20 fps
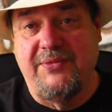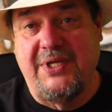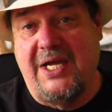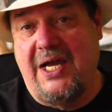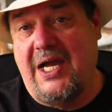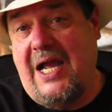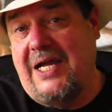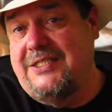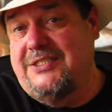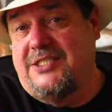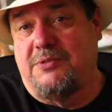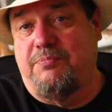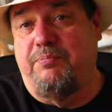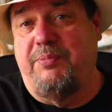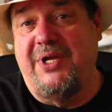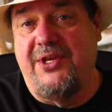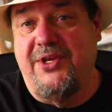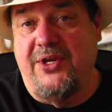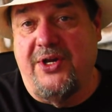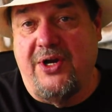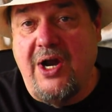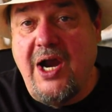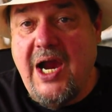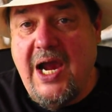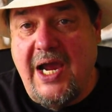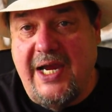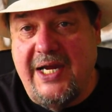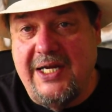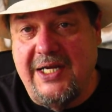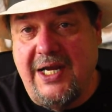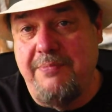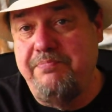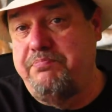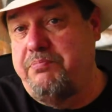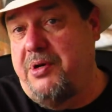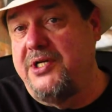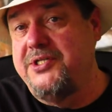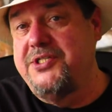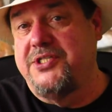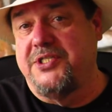Now, I'd spit in their eye, I'd
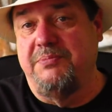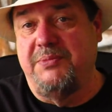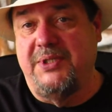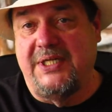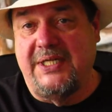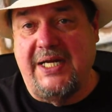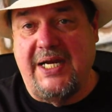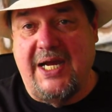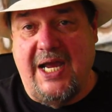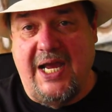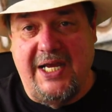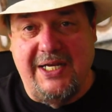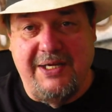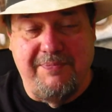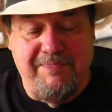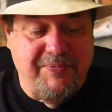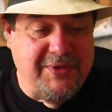punch them in the eye.